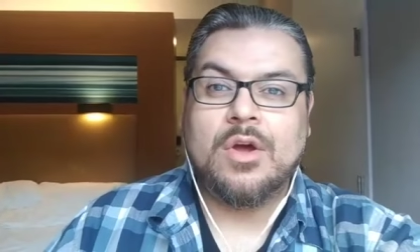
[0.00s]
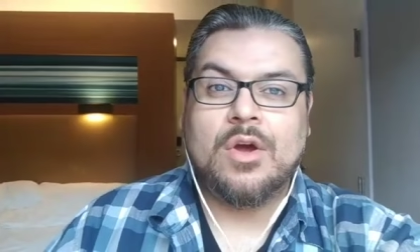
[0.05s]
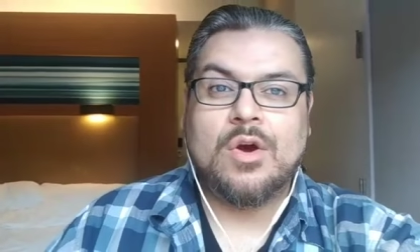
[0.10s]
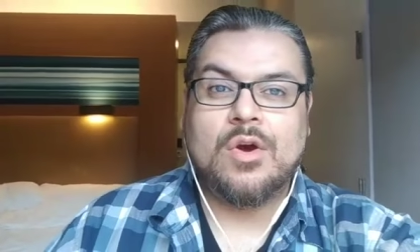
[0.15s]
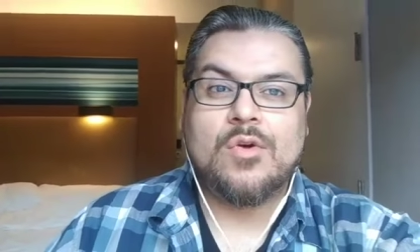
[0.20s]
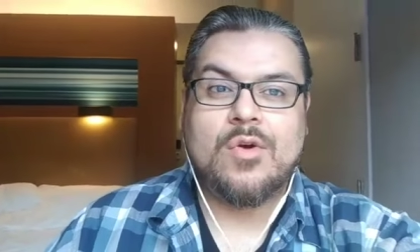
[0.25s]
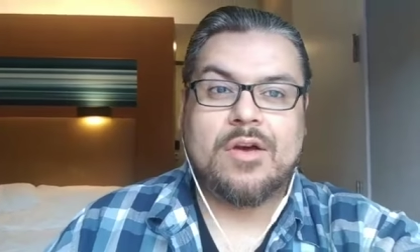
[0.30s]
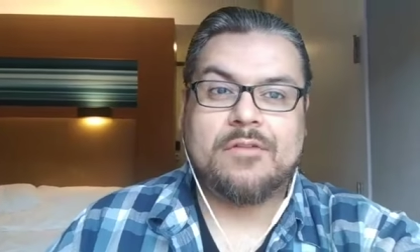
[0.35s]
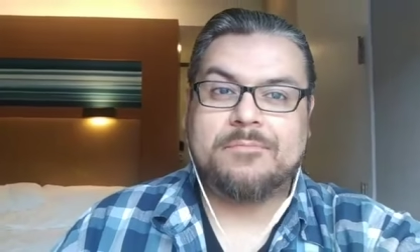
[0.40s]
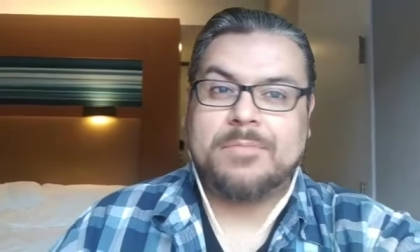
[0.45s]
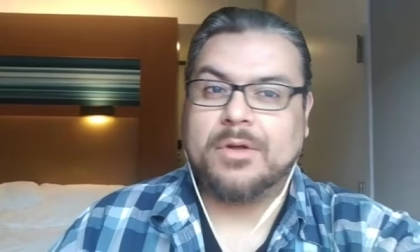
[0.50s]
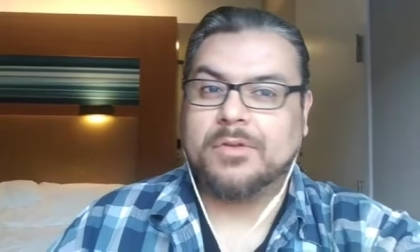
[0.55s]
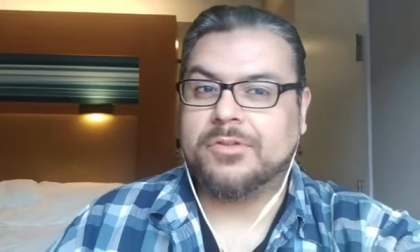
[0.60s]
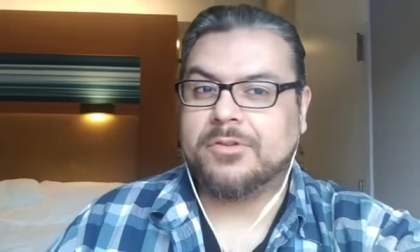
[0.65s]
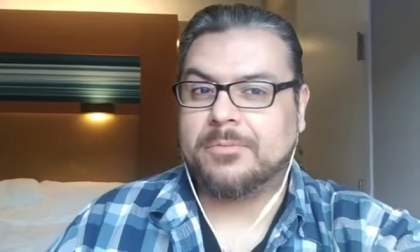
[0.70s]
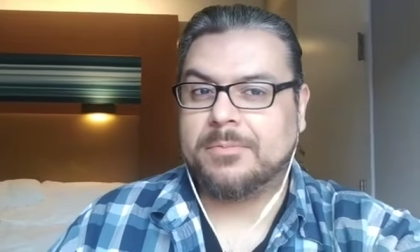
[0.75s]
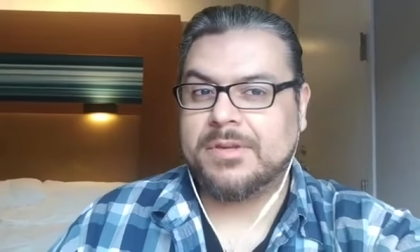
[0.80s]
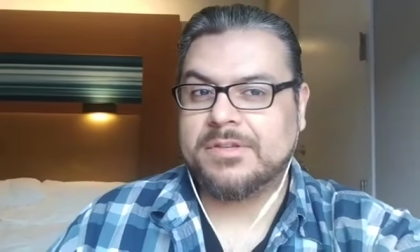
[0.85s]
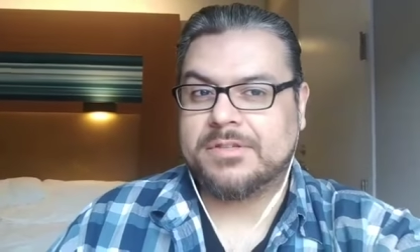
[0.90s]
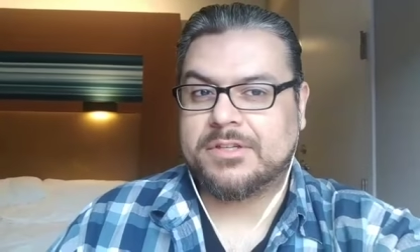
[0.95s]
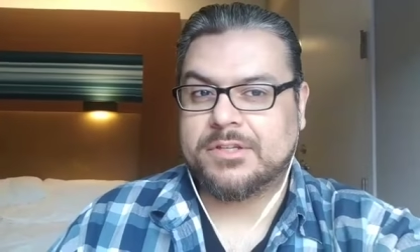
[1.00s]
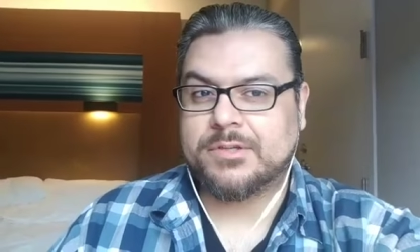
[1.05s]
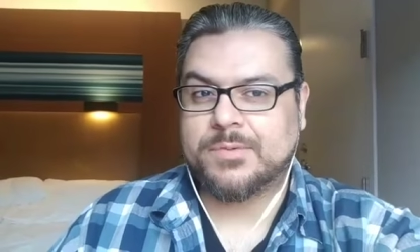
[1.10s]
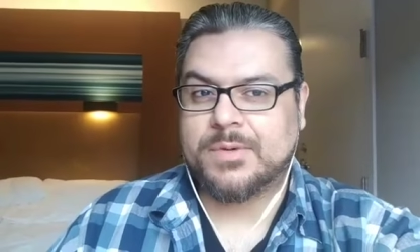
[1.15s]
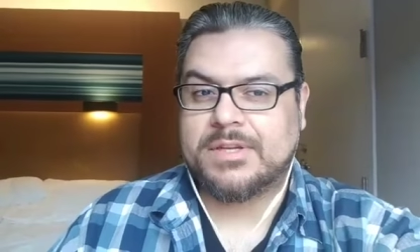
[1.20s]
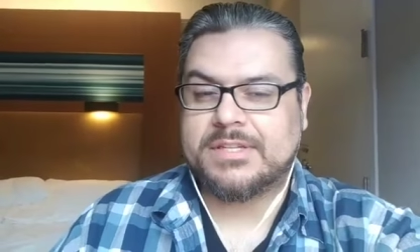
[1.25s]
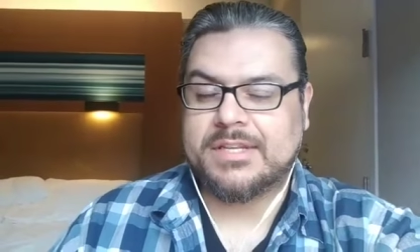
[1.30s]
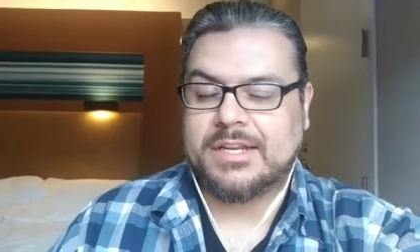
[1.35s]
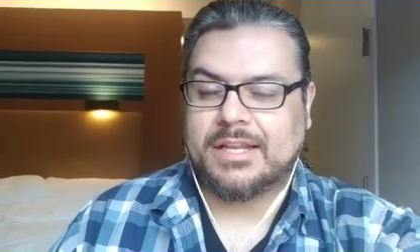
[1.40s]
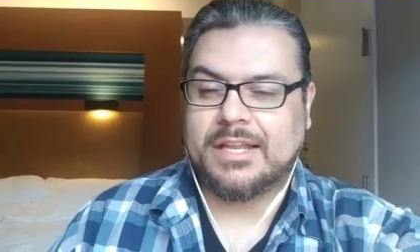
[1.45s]
who have built their business
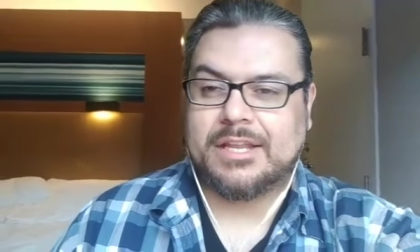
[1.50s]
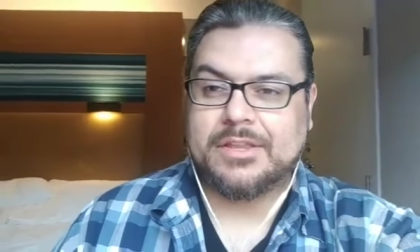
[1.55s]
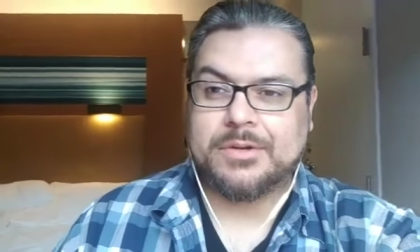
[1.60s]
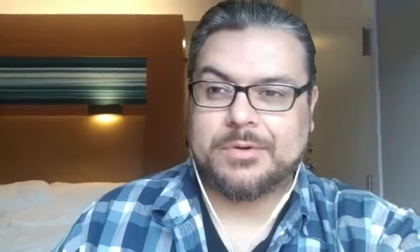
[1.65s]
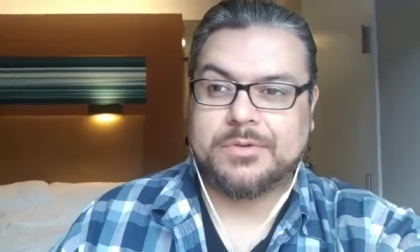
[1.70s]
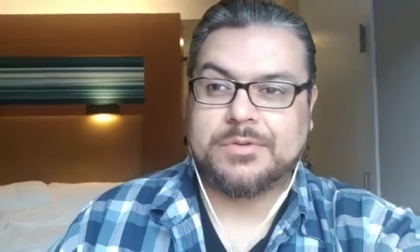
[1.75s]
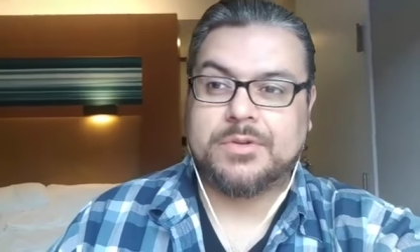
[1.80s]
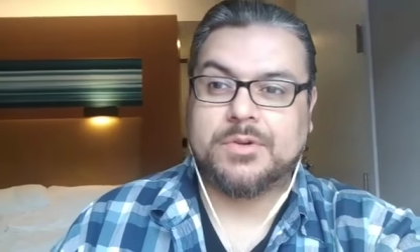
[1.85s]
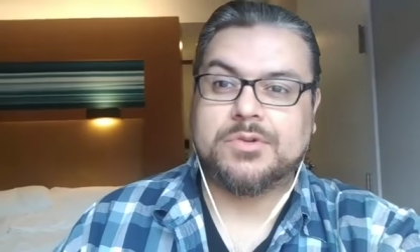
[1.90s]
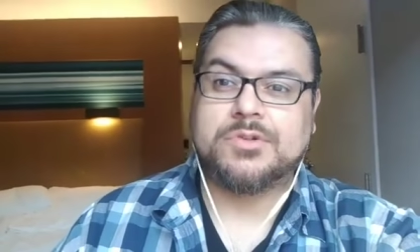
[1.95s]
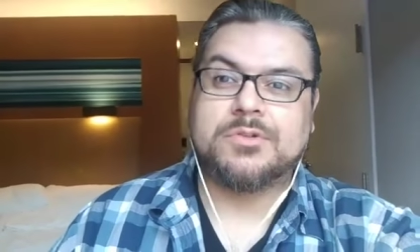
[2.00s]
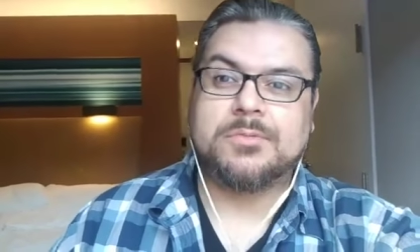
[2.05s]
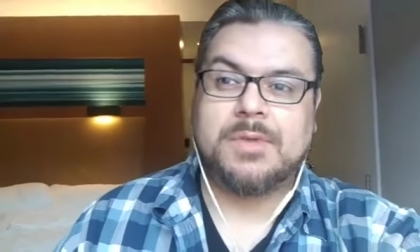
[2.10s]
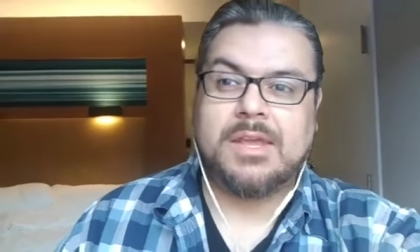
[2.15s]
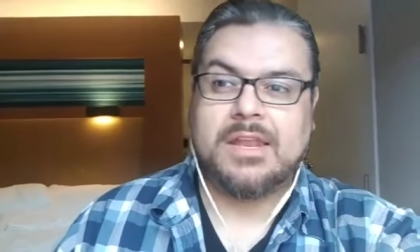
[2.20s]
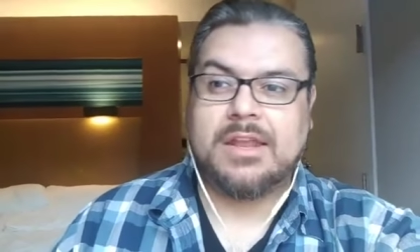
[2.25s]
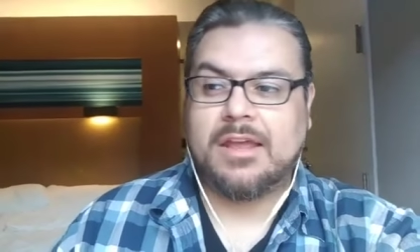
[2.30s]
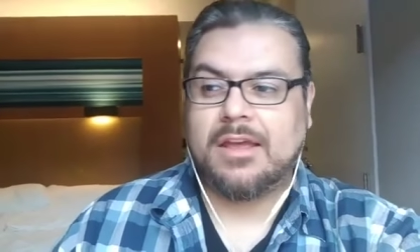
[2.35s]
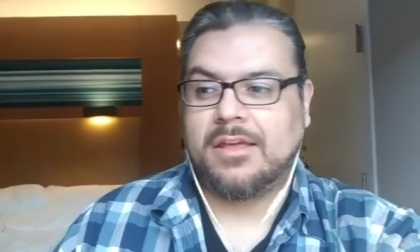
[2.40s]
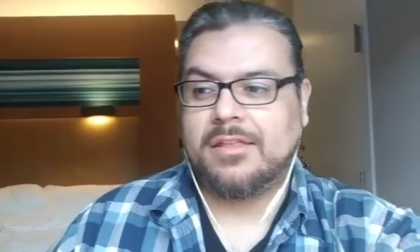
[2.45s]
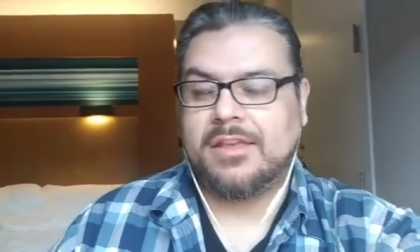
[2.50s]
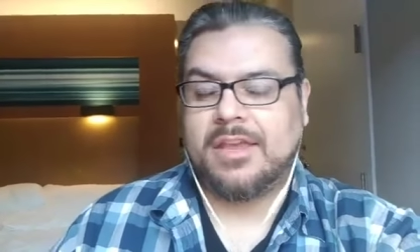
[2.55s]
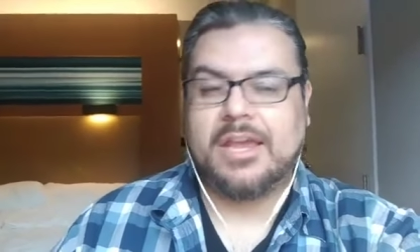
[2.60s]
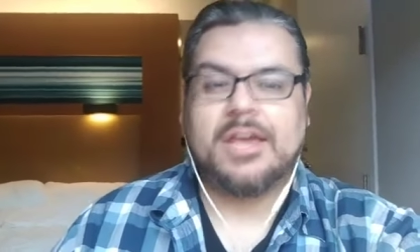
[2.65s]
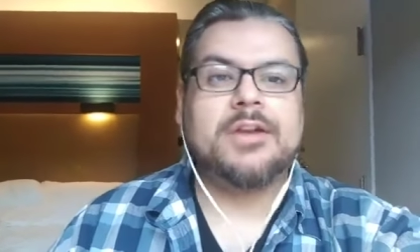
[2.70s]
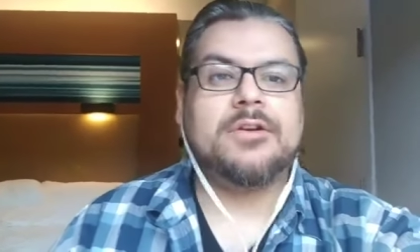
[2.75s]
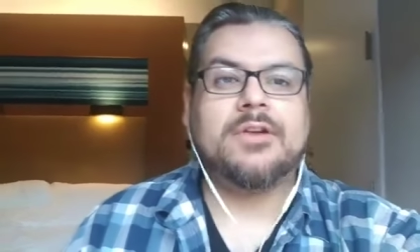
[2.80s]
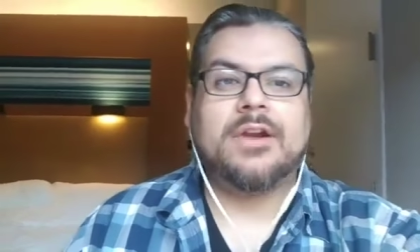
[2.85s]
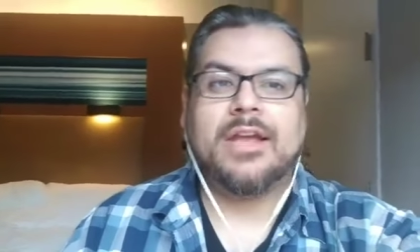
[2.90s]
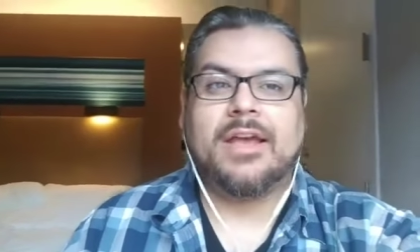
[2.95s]
recently through social media, the
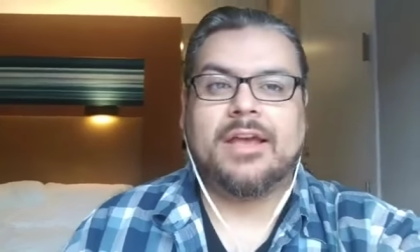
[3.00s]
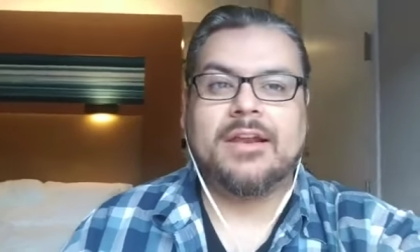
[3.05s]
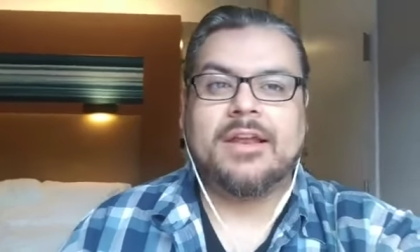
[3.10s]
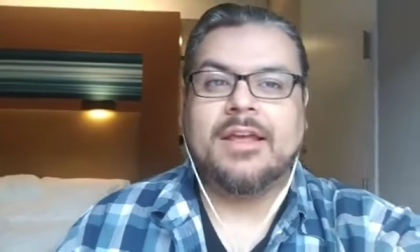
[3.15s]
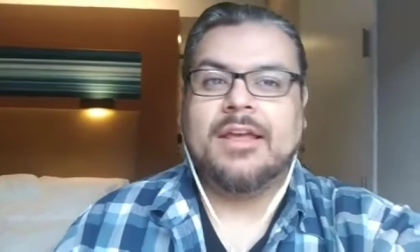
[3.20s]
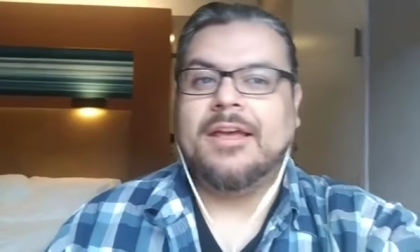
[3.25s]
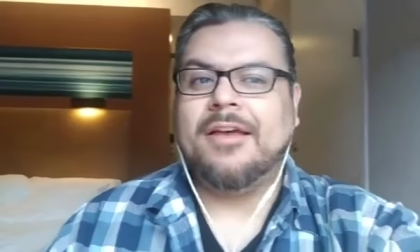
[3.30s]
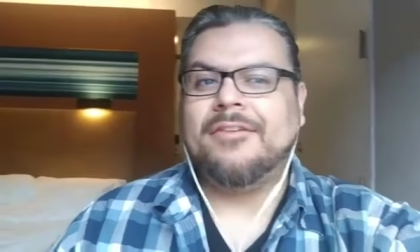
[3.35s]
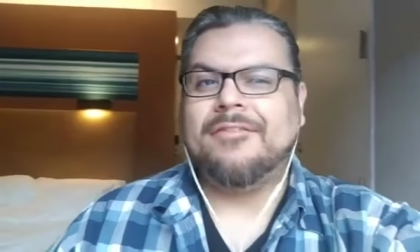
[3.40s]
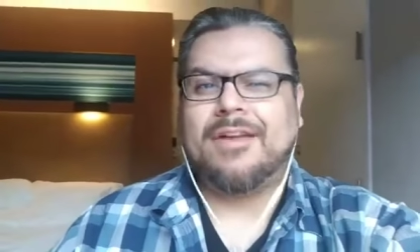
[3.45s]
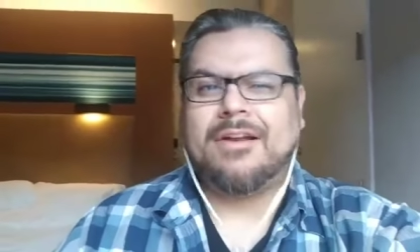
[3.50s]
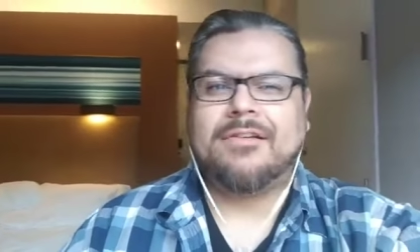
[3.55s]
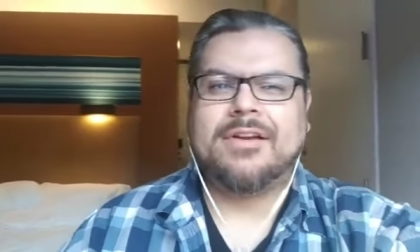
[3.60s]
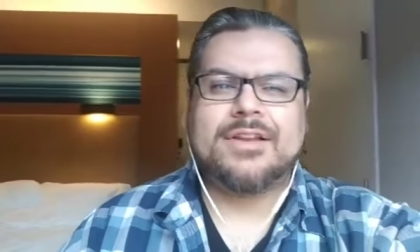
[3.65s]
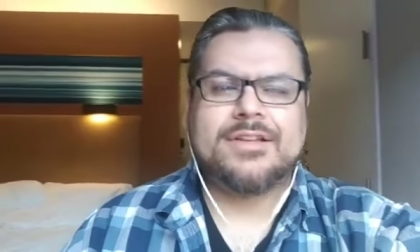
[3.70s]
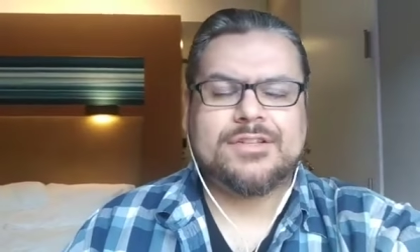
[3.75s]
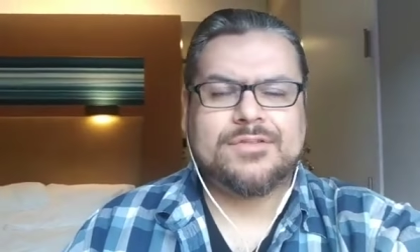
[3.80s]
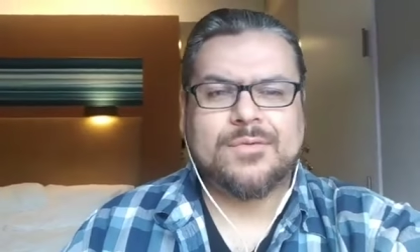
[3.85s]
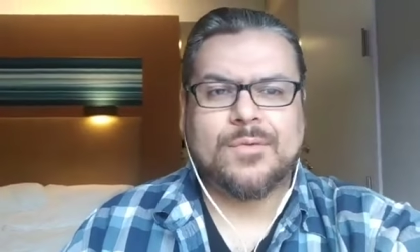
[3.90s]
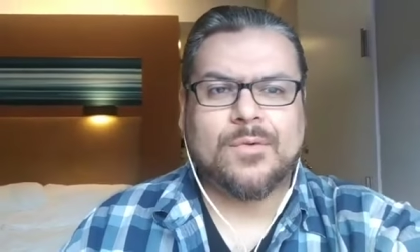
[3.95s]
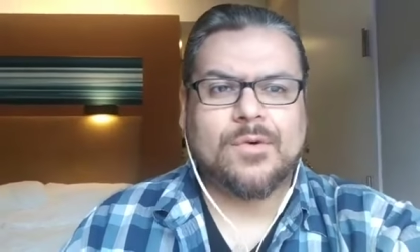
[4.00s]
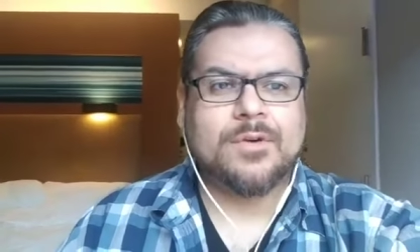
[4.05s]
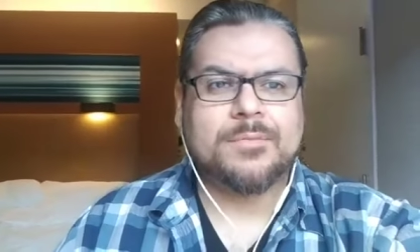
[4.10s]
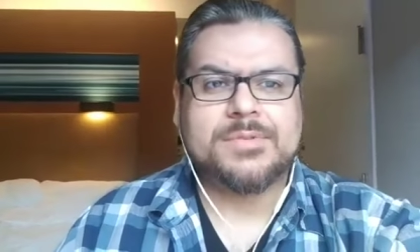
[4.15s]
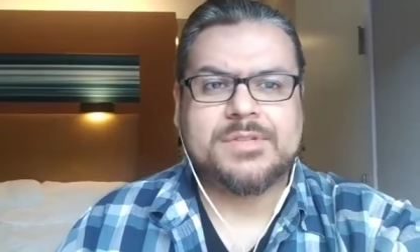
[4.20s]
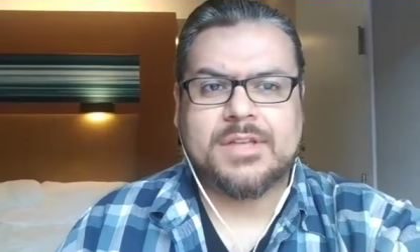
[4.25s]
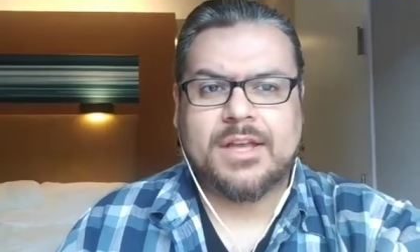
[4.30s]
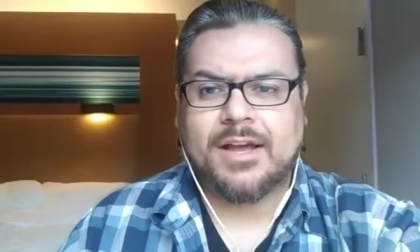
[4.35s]
internet, various forms.